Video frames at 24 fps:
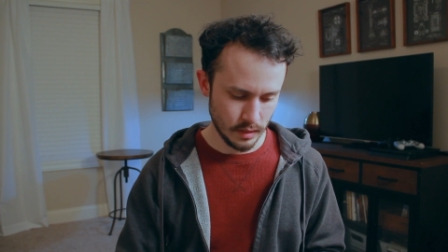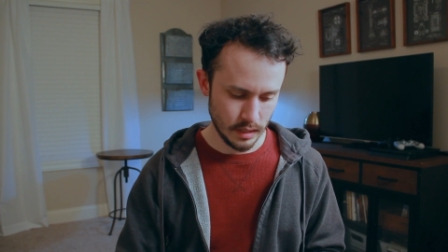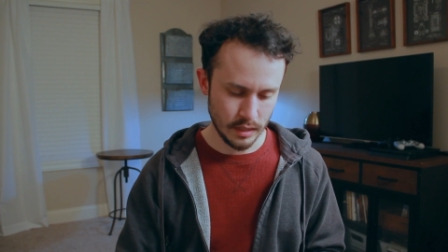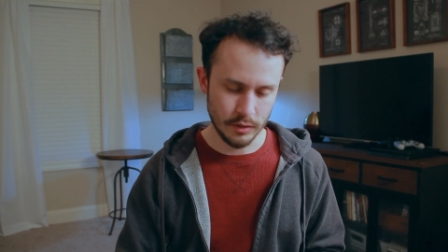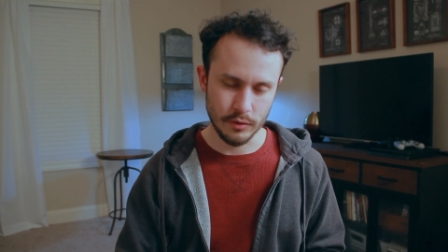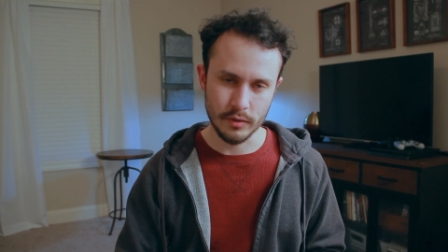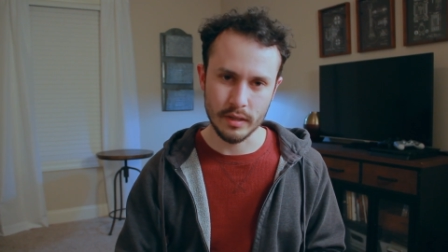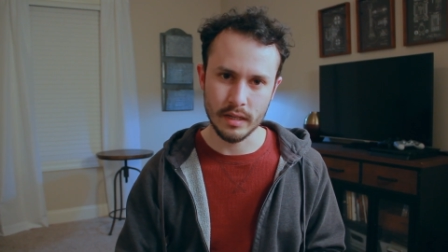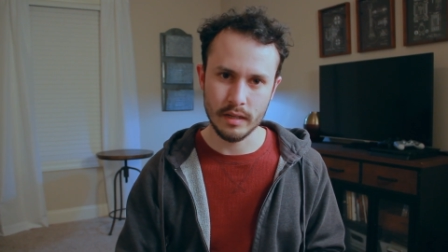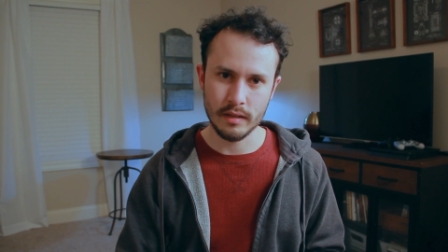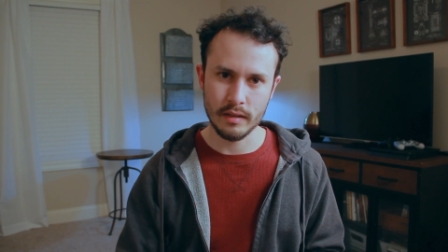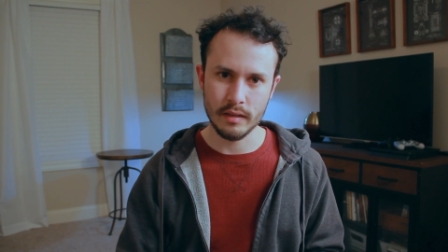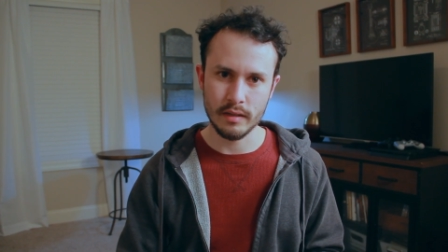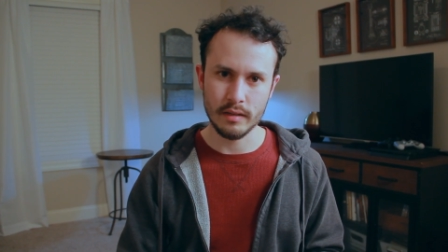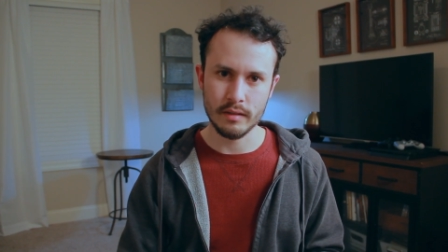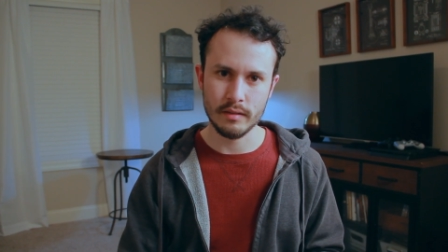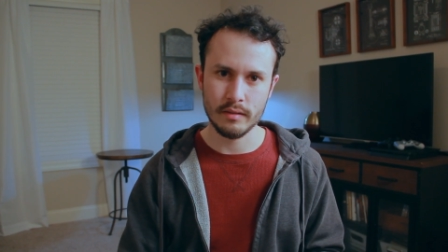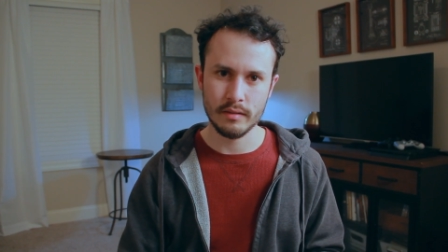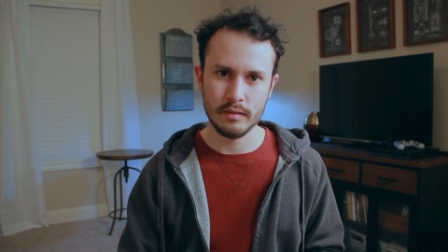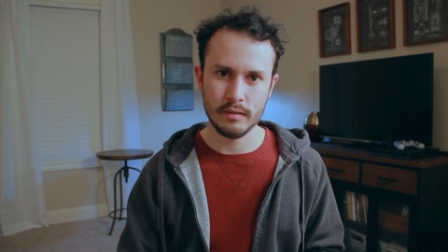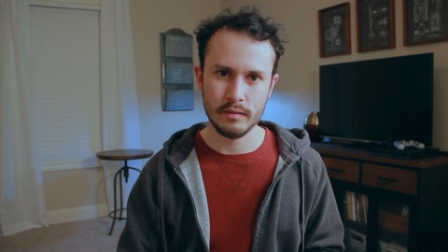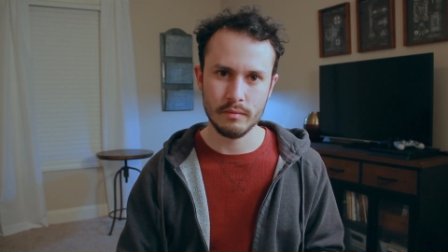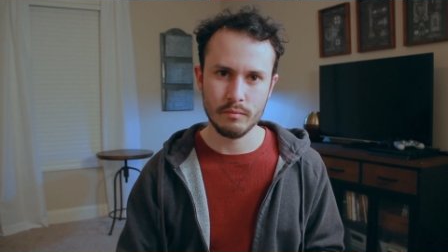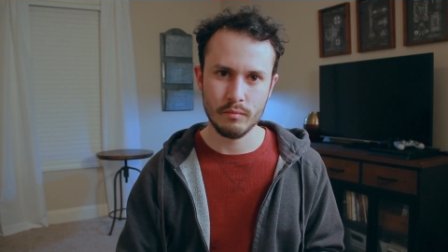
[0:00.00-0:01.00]
And you get in
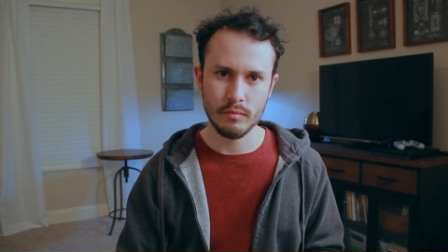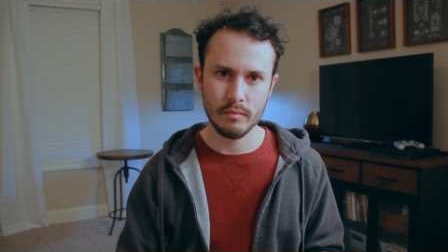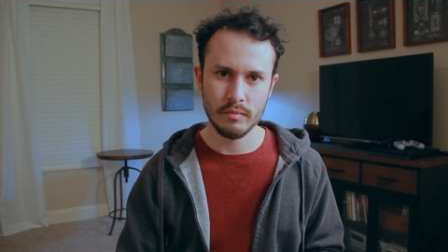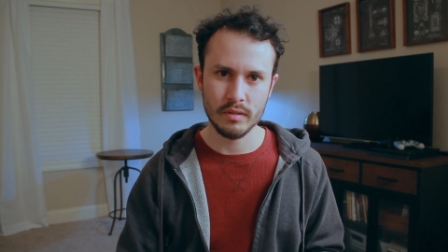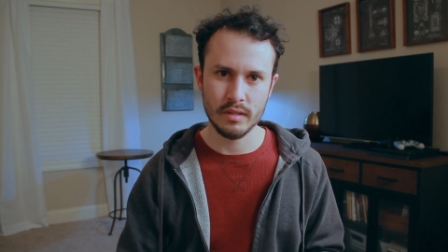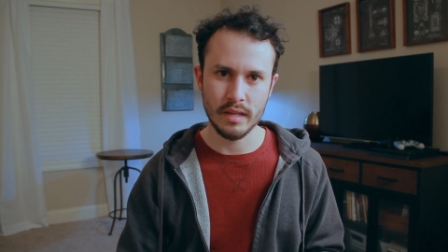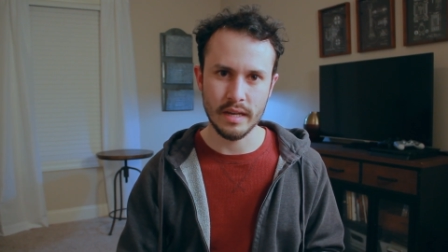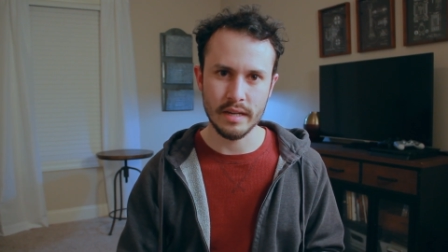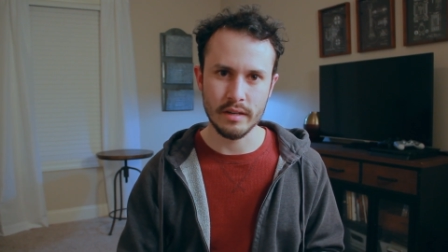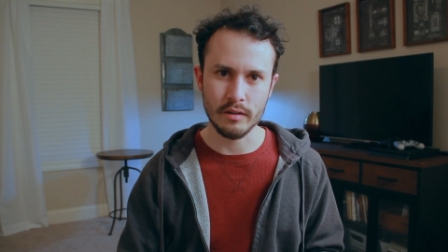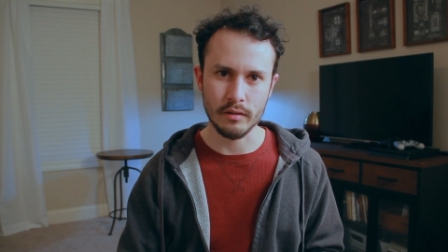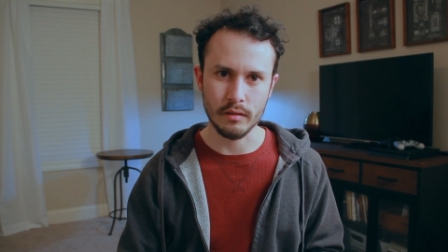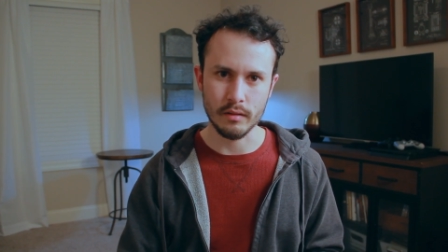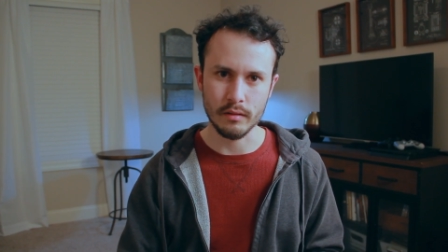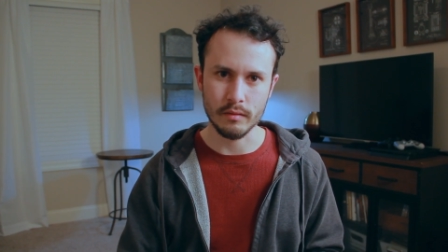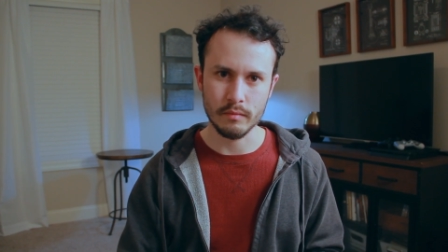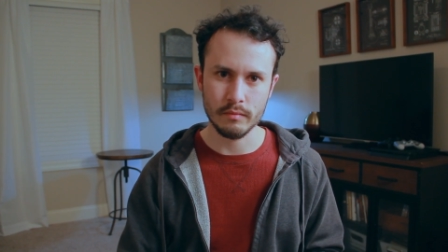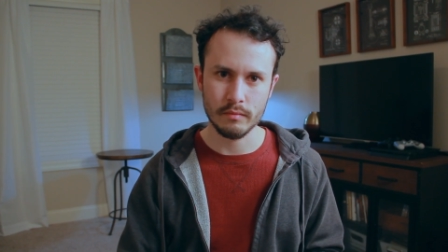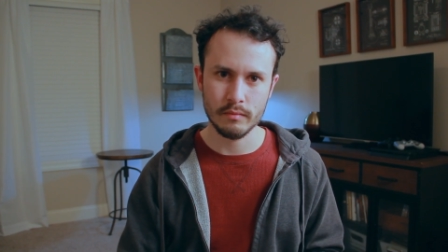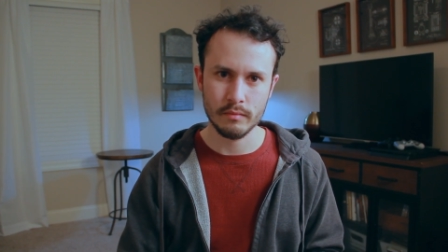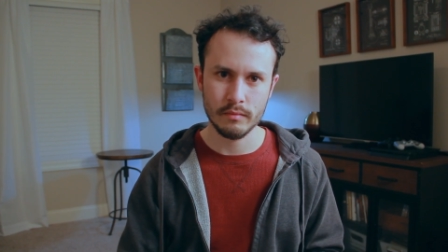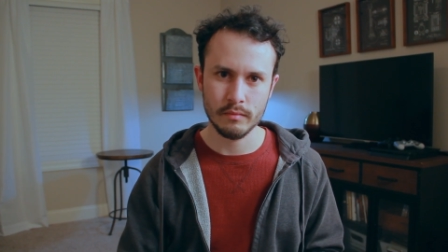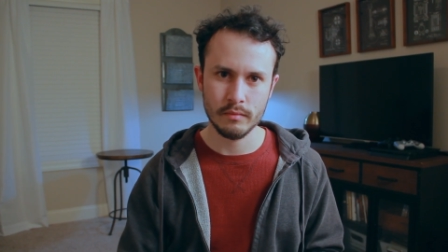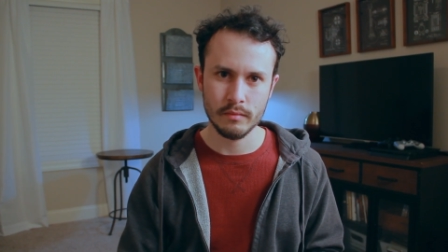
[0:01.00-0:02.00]
this cycle
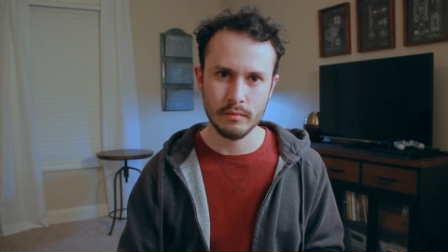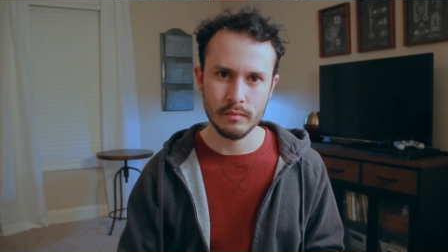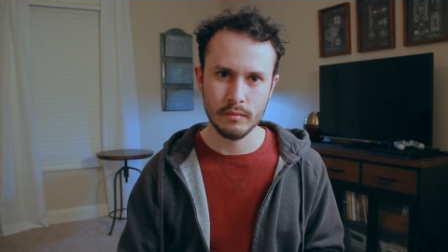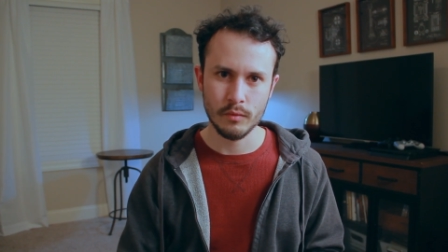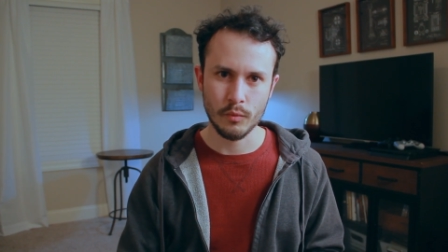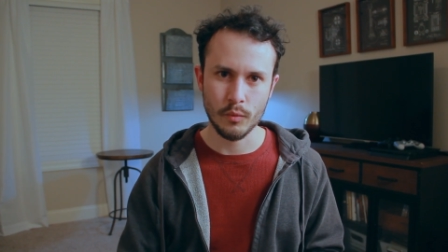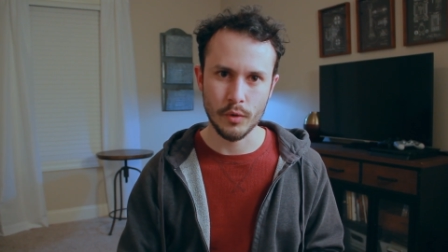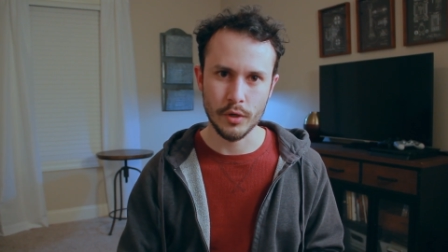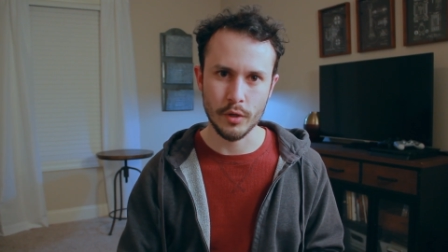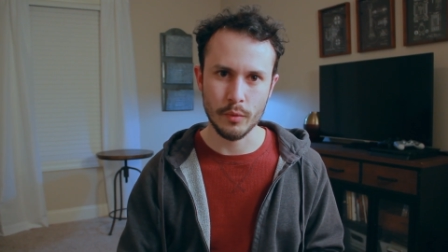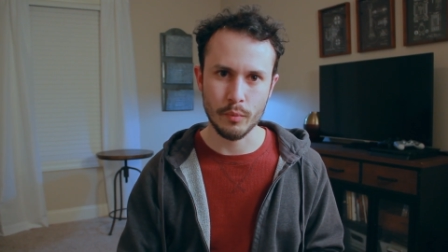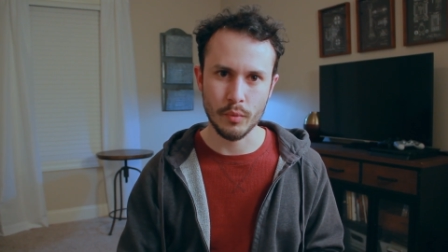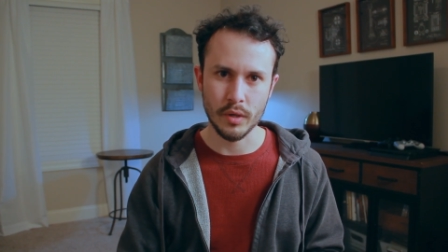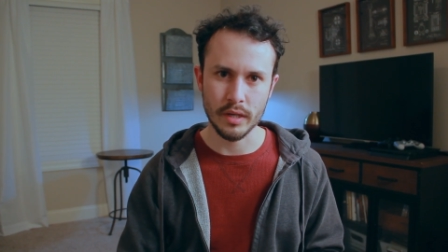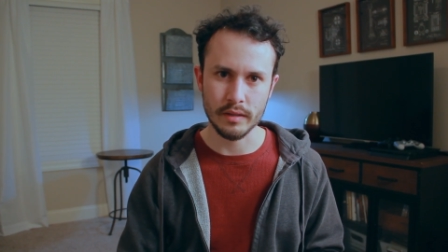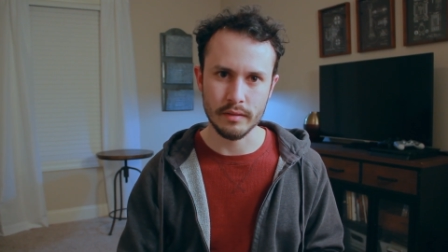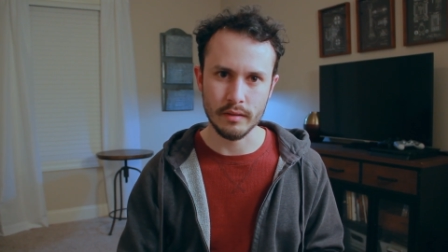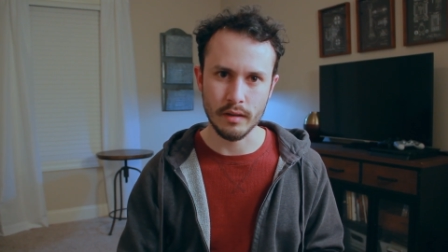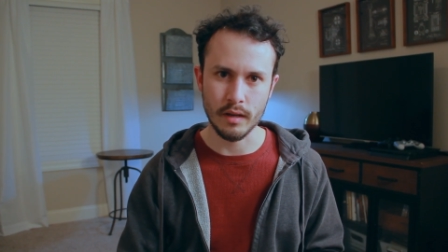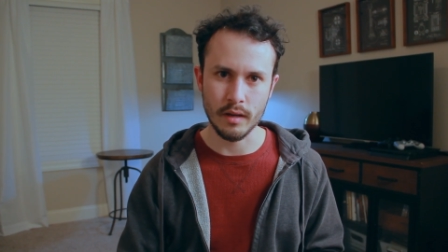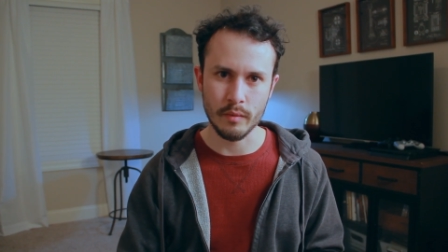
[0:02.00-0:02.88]
where you press